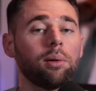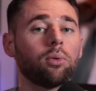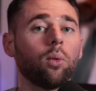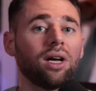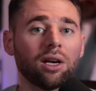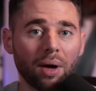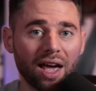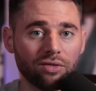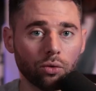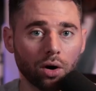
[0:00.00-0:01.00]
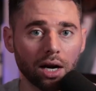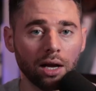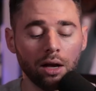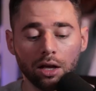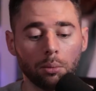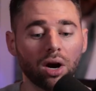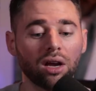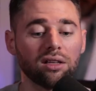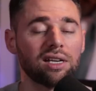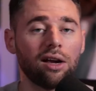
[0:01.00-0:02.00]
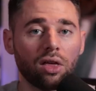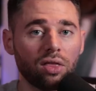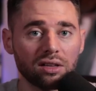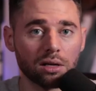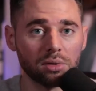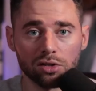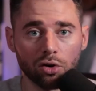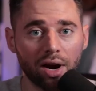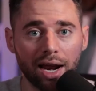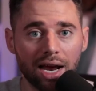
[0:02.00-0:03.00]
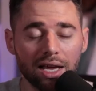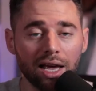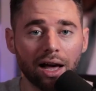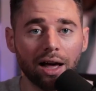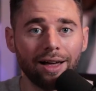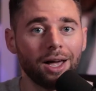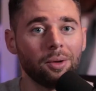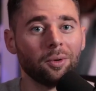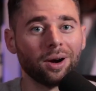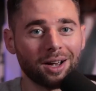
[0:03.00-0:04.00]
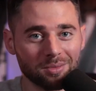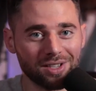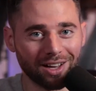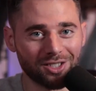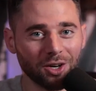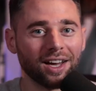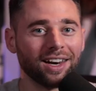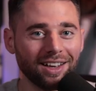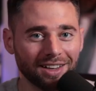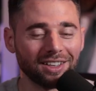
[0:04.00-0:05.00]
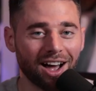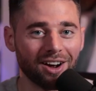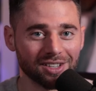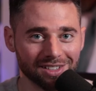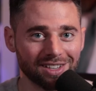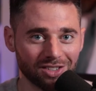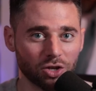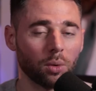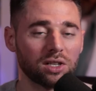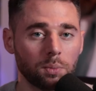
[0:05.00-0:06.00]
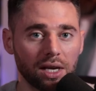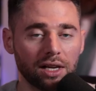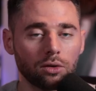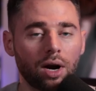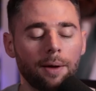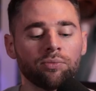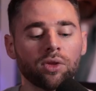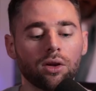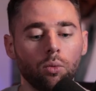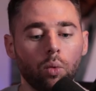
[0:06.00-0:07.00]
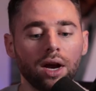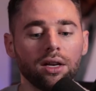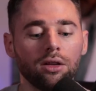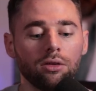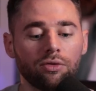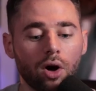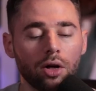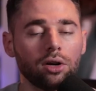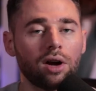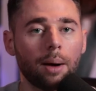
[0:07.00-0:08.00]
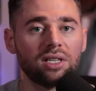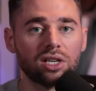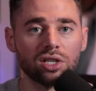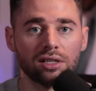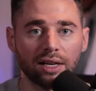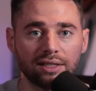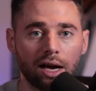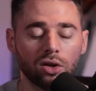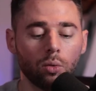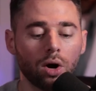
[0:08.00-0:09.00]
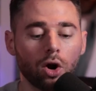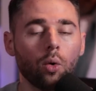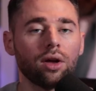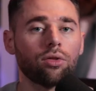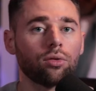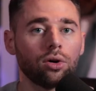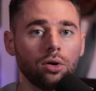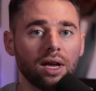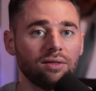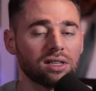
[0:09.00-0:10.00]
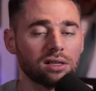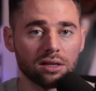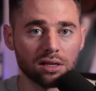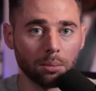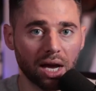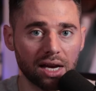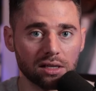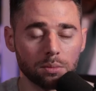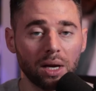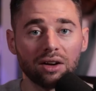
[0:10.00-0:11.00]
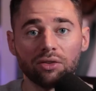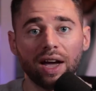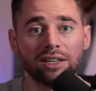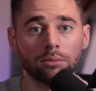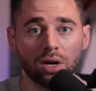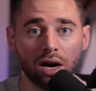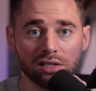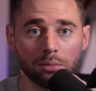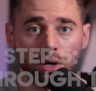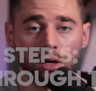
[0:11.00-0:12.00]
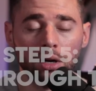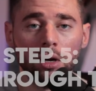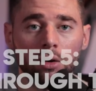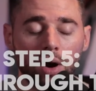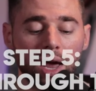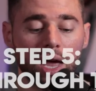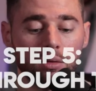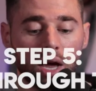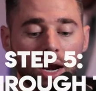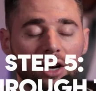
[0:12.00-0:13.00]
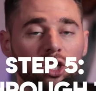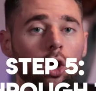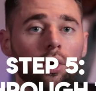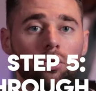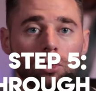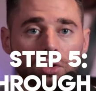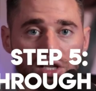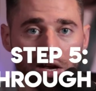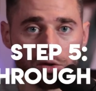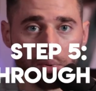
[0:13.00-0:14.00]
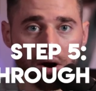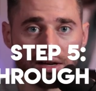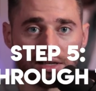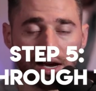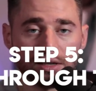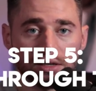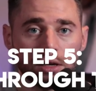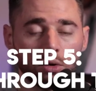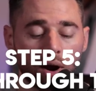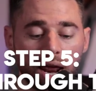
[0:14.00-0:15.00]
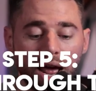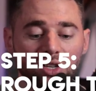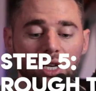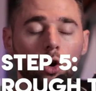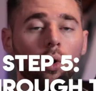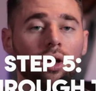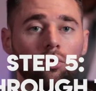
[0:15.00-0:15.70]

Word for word: if people are willing to pay for it. The market could tell you they think something's a great idea, but when it comes down to it, the dollars and cents are what speak, right? What following your competition is going to tell you what going through even in some cases being a phantom customer right and, and actually going through their sales process right actually going